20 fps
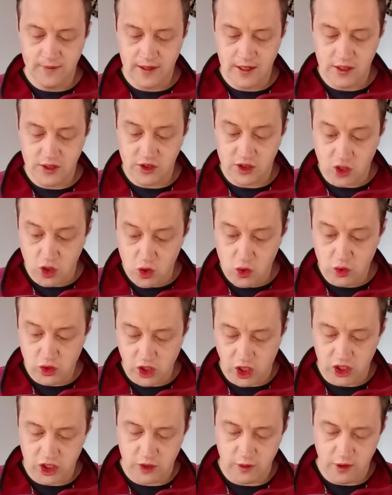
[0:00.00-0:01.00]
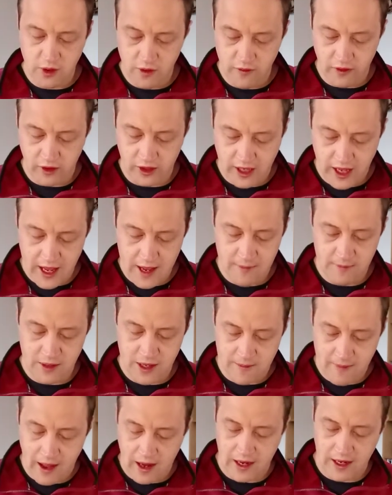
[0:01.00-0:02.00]
So Joshua overcame the
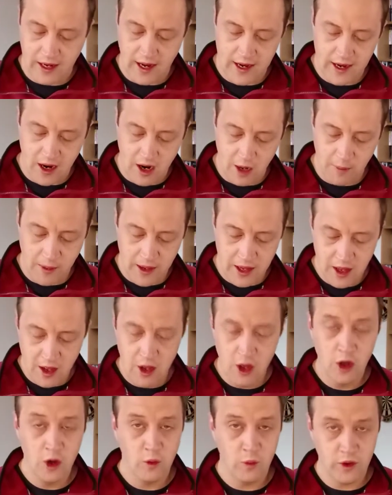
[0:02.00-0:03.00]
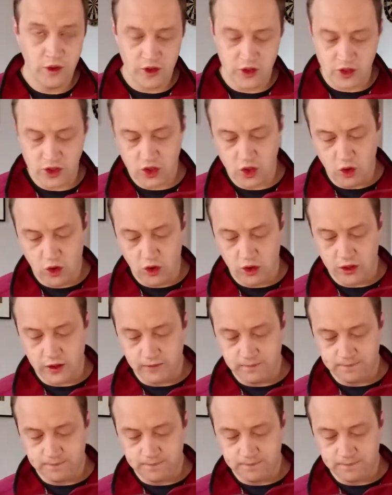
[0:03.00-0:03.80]
Amalekite army with the sword.